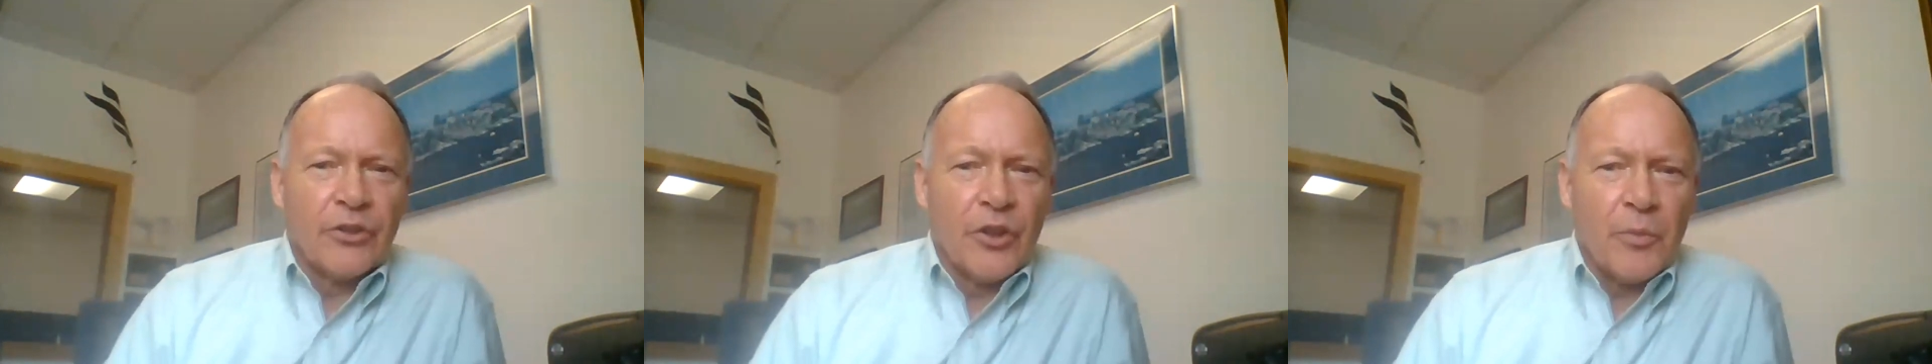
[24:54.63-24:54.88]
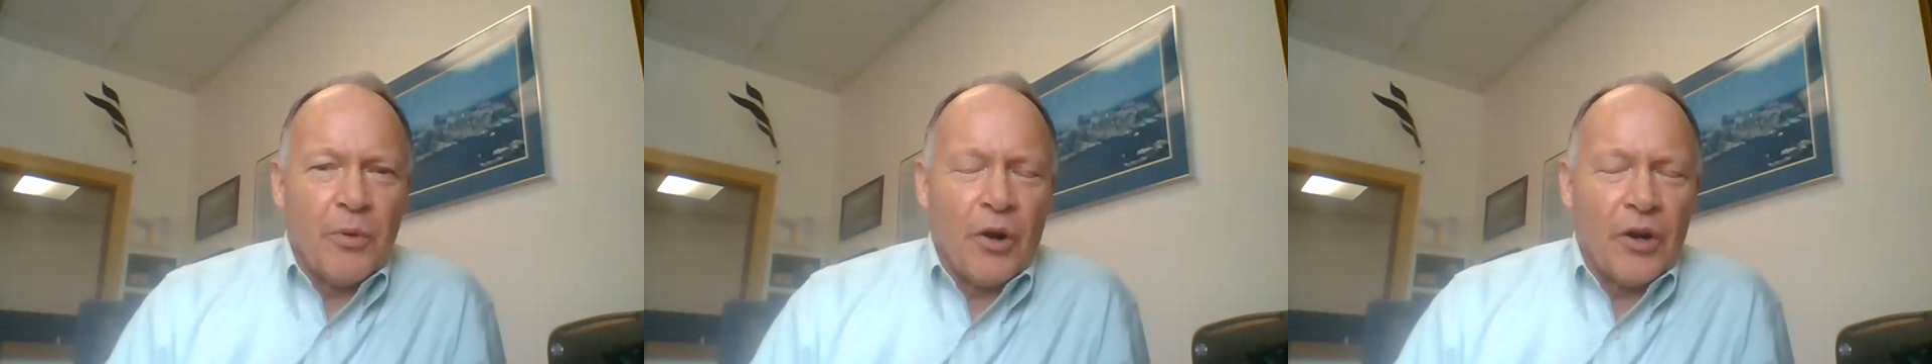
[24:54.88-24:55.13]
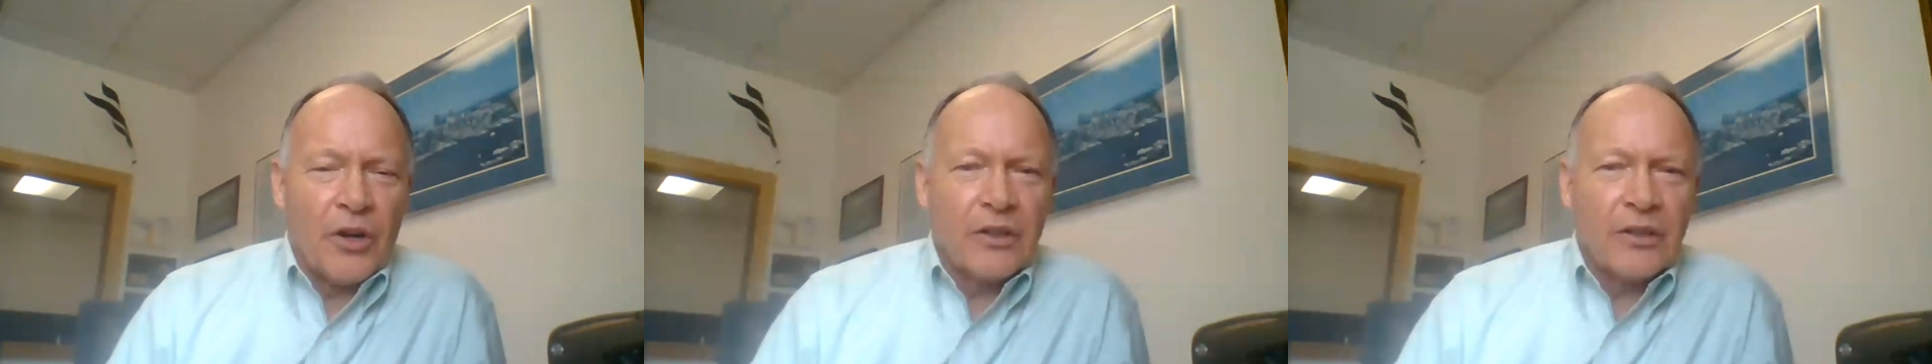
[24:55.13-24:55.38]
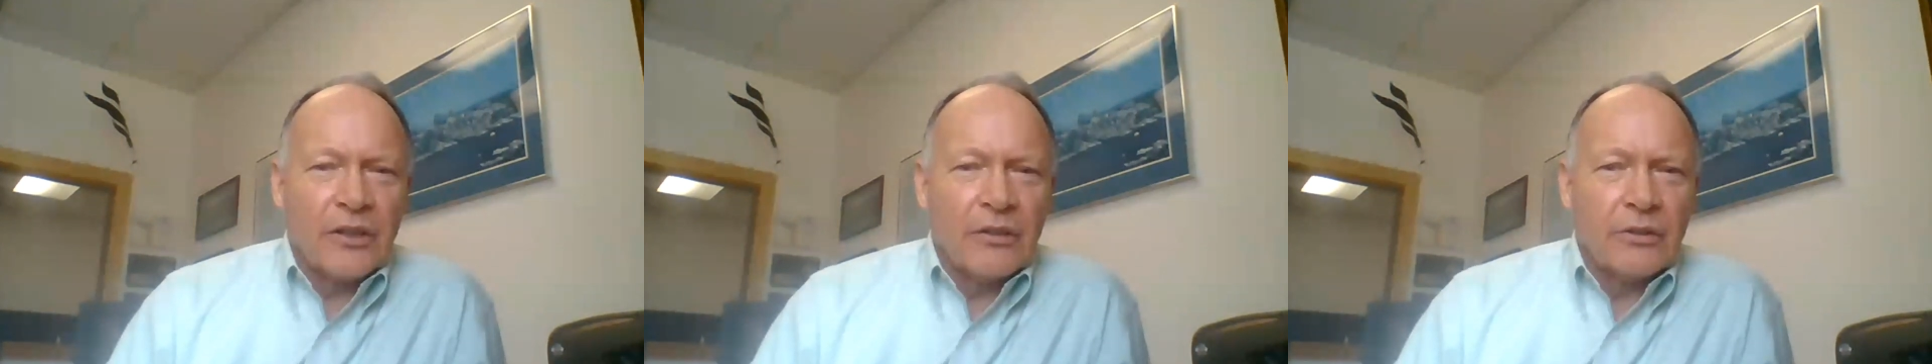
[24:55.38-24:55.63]
to the
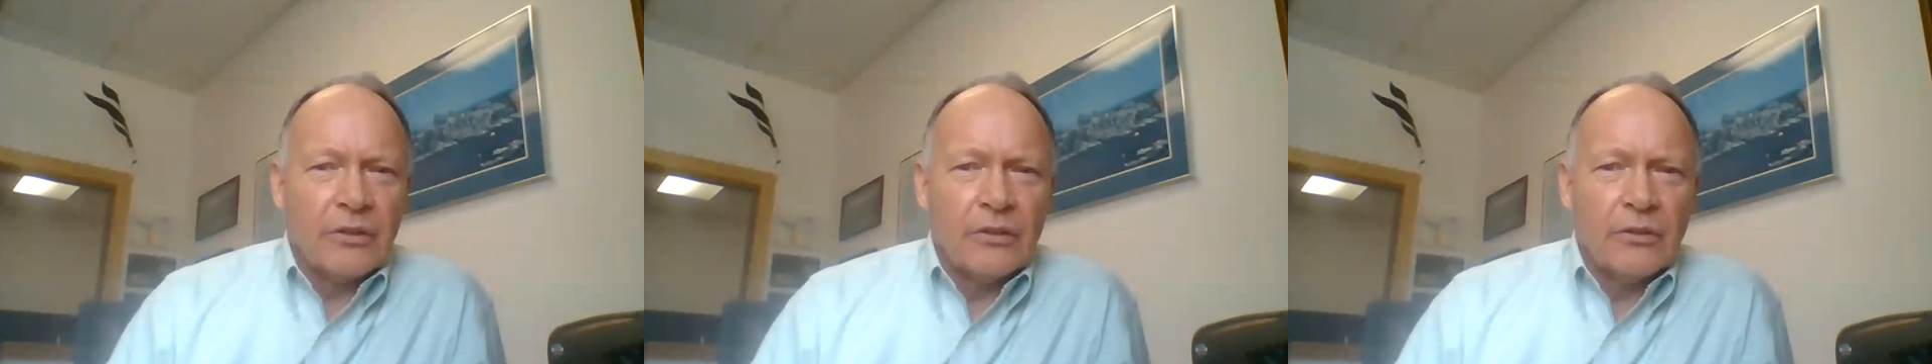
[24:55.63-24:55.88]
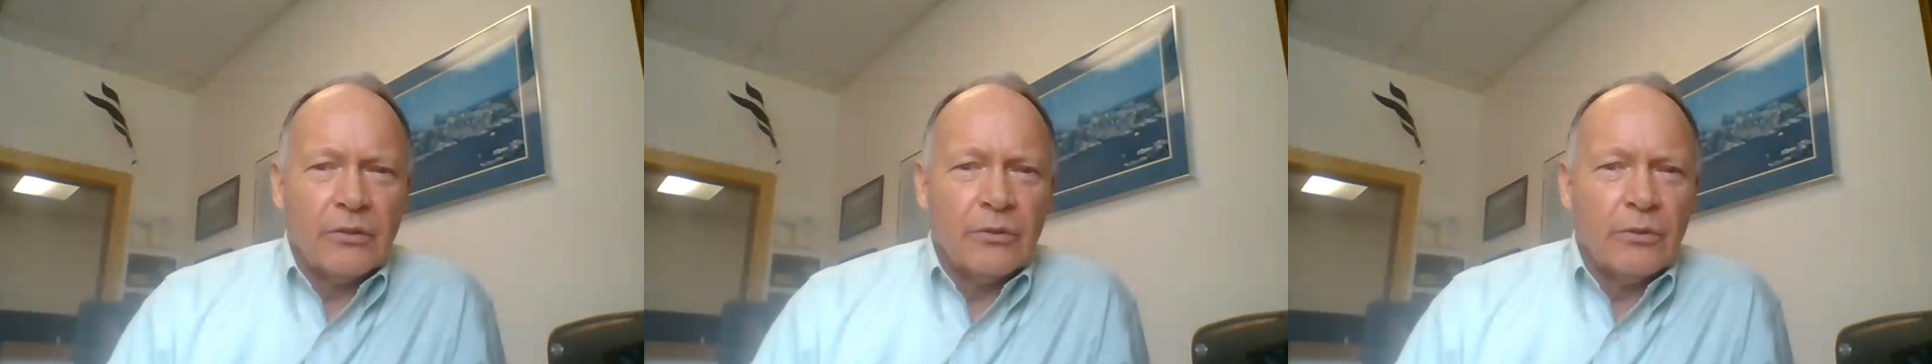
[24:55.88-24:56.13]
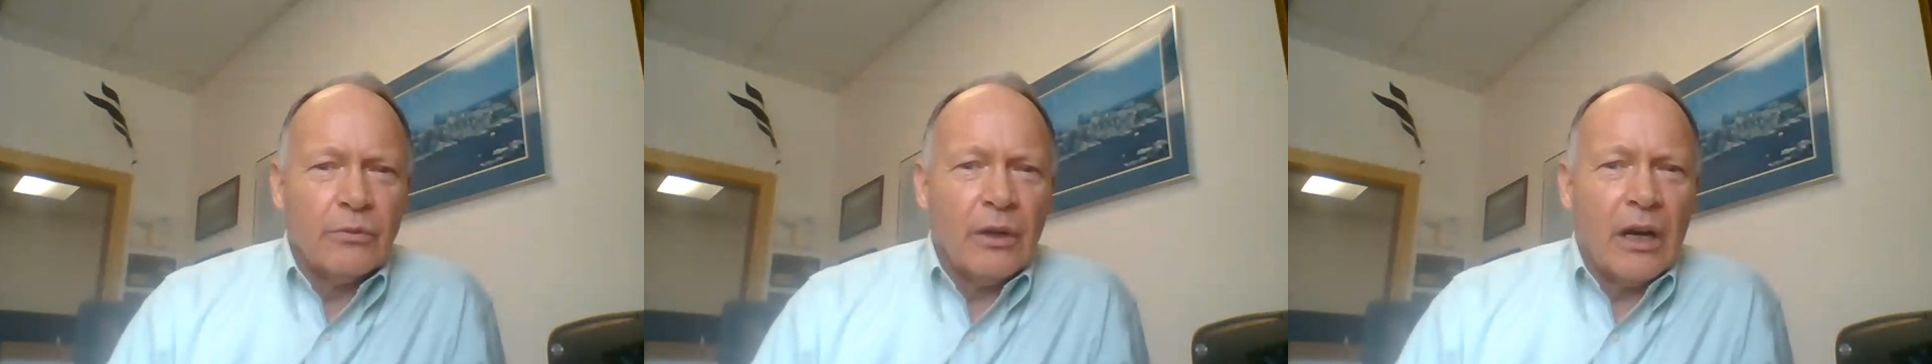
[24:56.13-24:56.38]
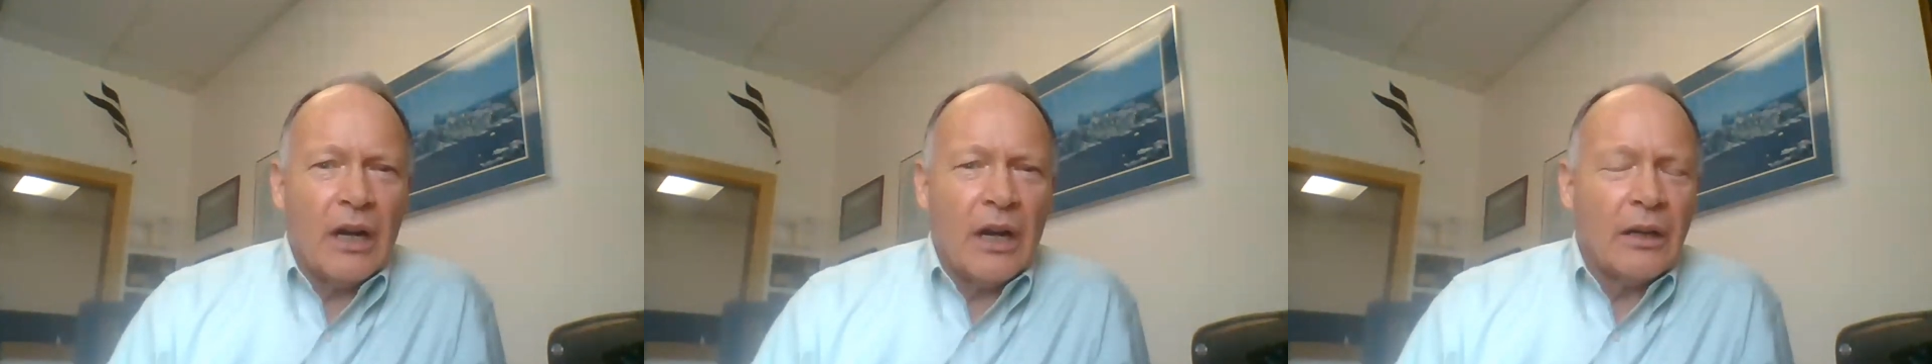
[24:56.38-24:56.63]
park
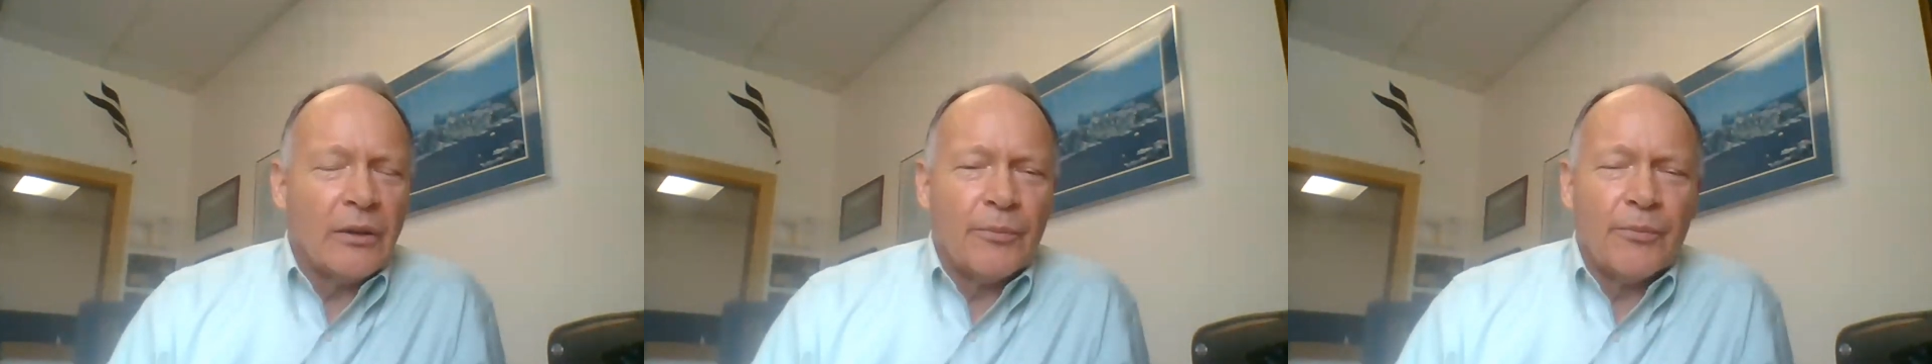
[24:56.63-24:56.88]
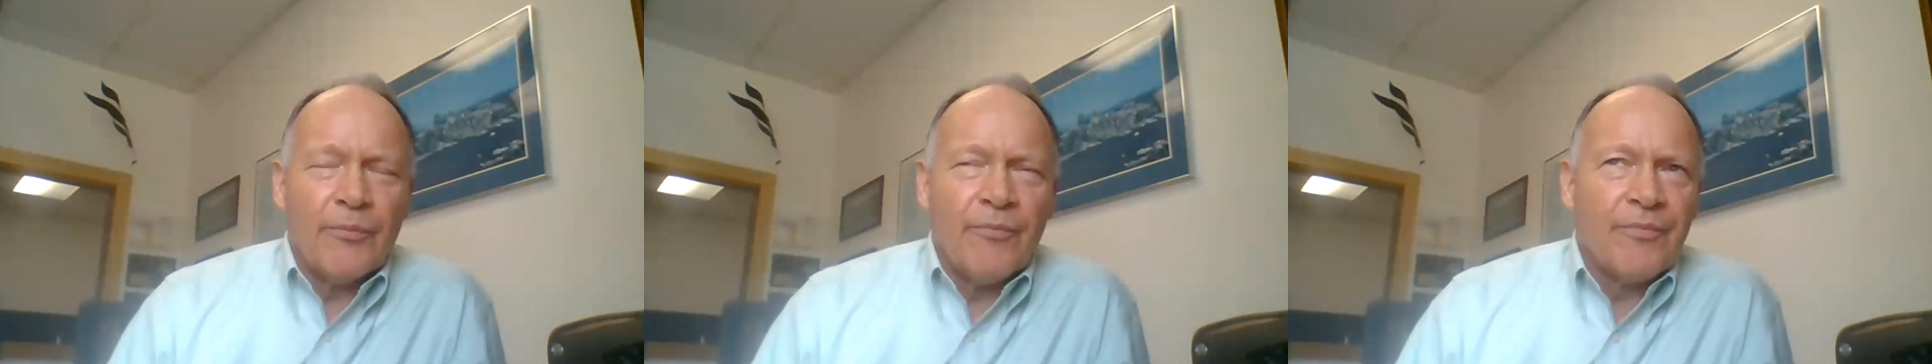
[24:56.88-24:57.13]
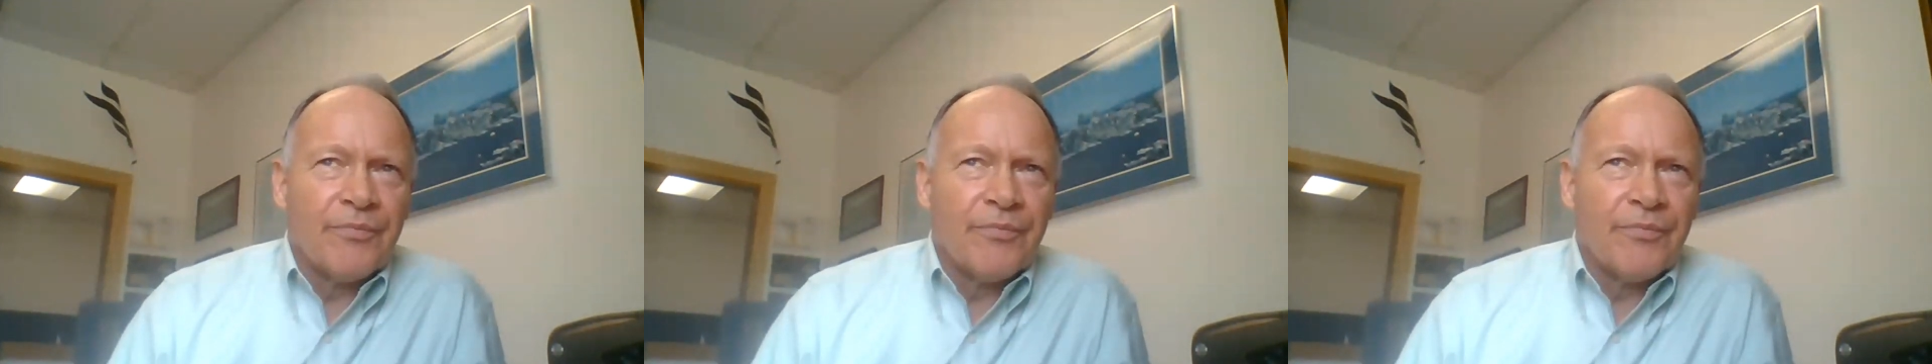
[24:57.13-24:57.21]
to